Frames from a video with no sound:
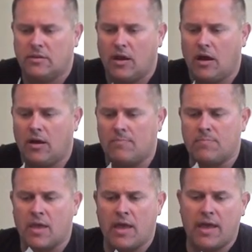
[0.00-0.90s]

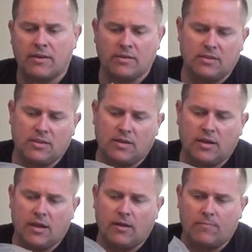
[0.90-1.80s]
and the
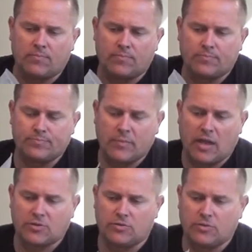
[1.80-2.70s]

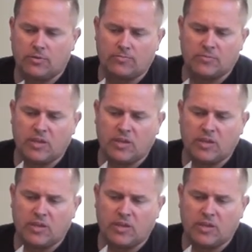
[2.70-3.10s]
actual